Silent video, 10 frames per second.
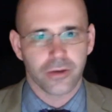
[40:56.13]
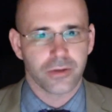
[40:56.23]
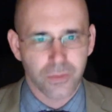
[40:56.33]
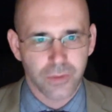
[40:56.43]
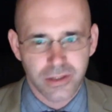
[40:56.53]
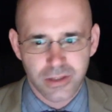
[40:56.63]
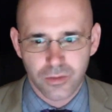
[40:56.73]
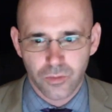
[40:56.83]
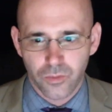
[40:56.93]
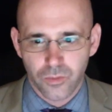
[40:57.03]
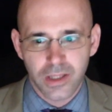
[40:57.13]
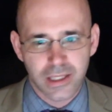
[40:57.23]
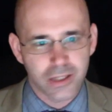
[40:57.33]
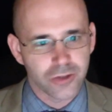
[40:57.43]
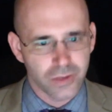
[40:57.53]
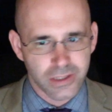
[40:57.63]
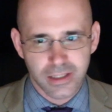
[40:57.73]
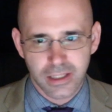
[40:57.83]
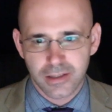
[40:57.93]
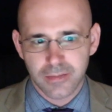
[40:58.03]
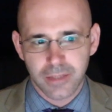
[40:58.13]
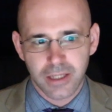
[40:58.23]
is what's really interesting to me.